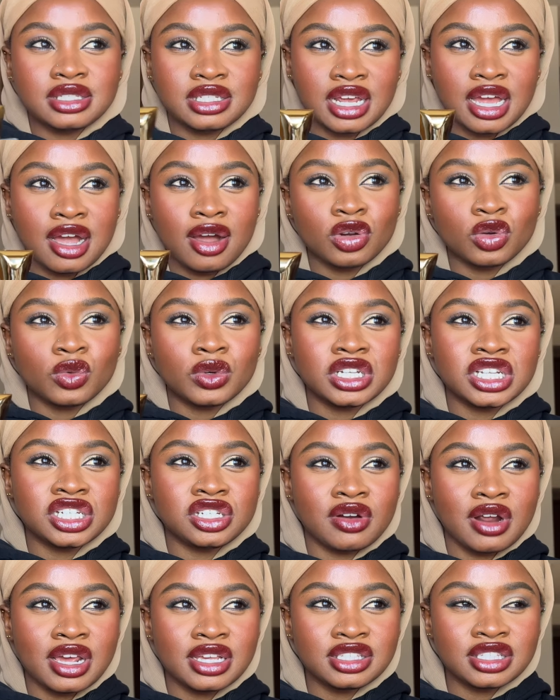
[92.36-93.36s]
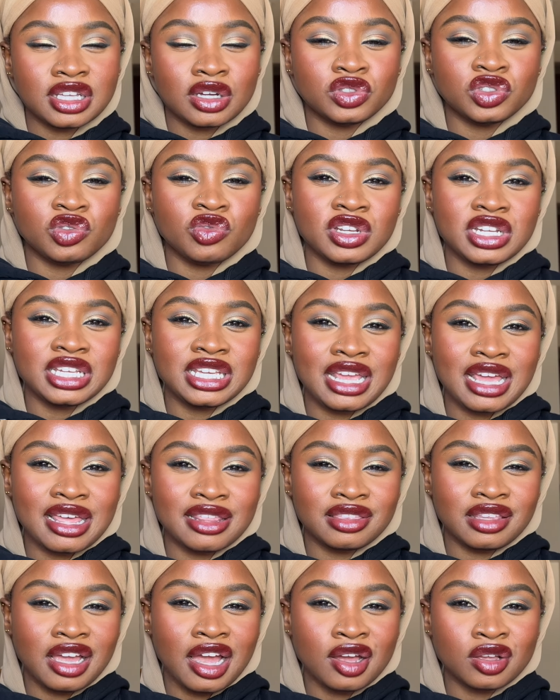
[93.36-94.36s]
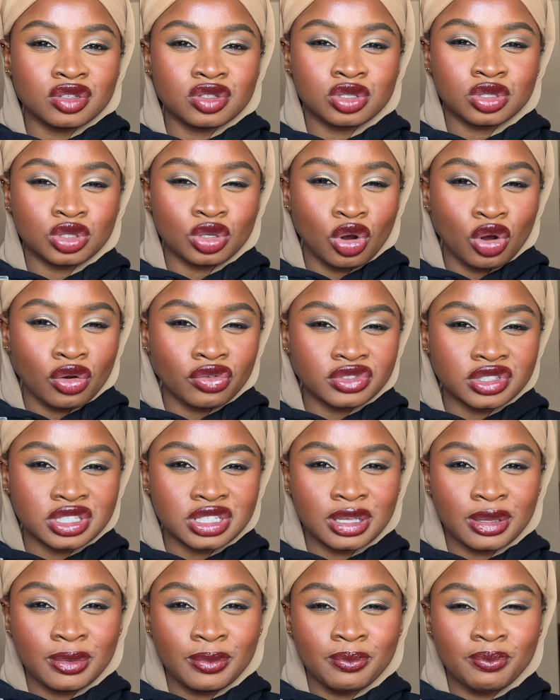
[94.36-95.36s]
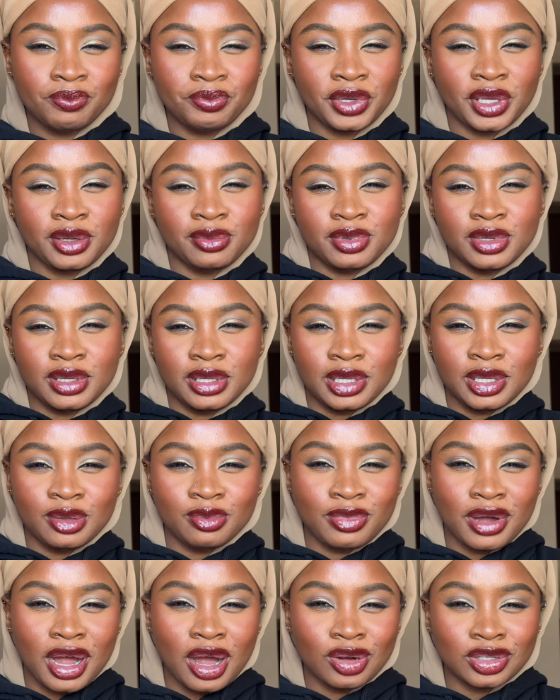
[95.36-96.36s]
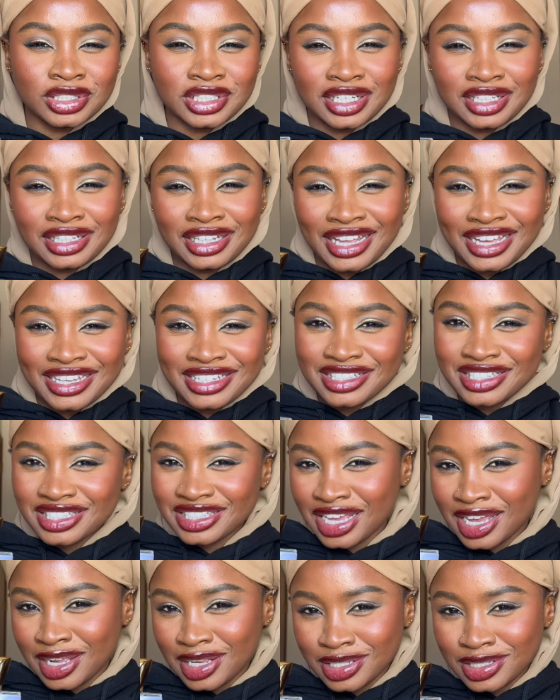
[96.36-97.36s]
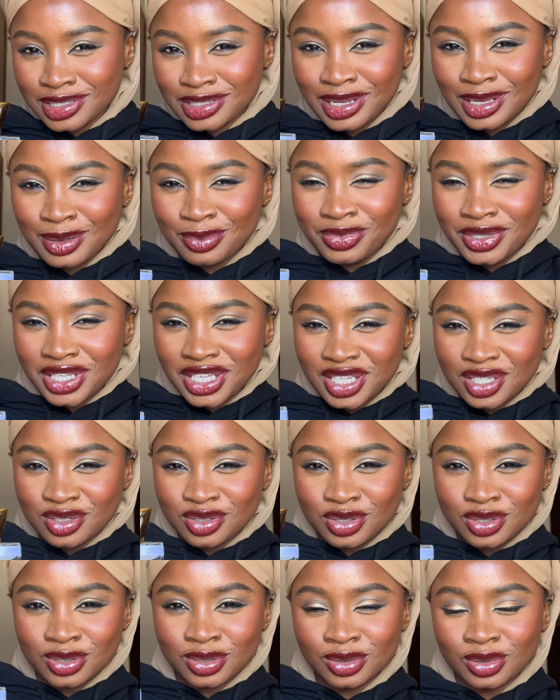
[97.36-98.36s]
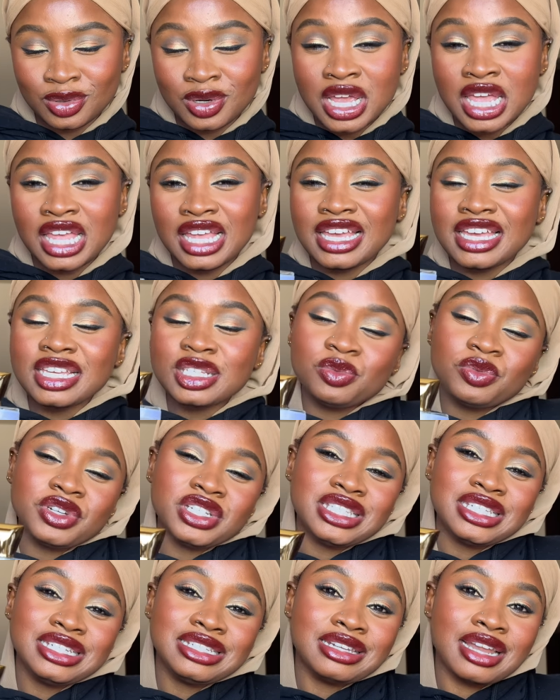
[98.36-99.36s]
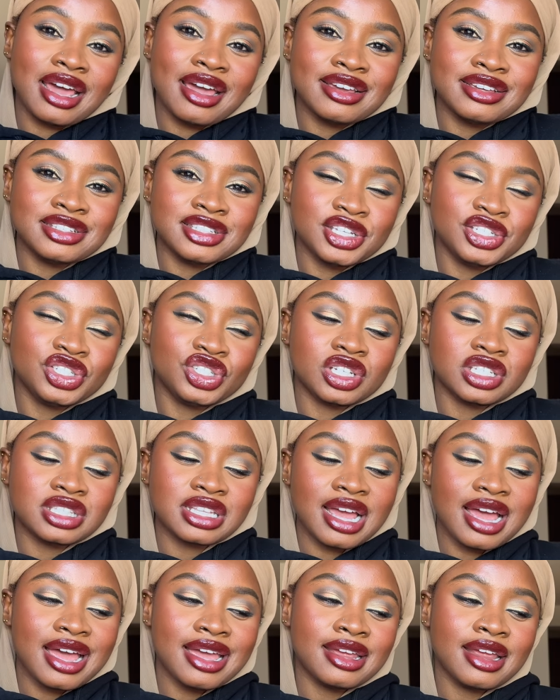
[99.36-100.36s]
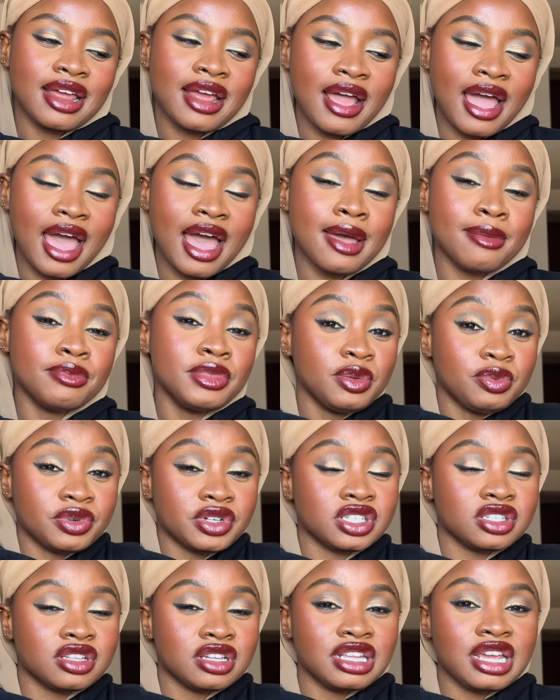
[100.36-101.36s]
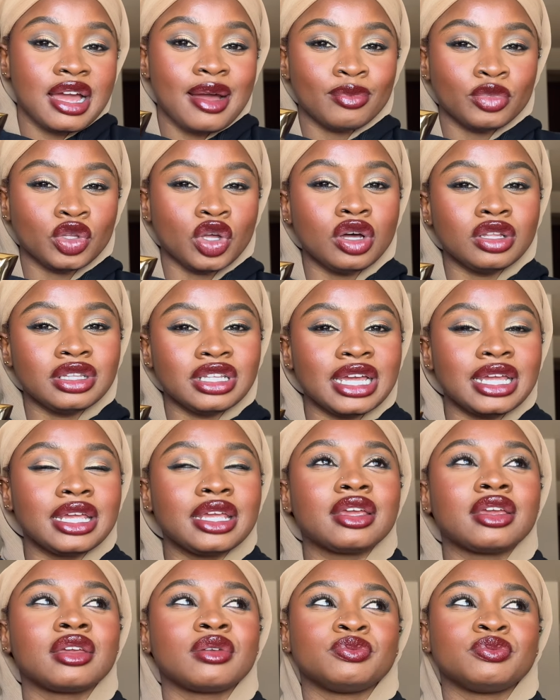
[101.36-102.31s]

down, you really get that soft baby powder like scent like peeking through. It's pretty nice. It's just that I personally I'm not like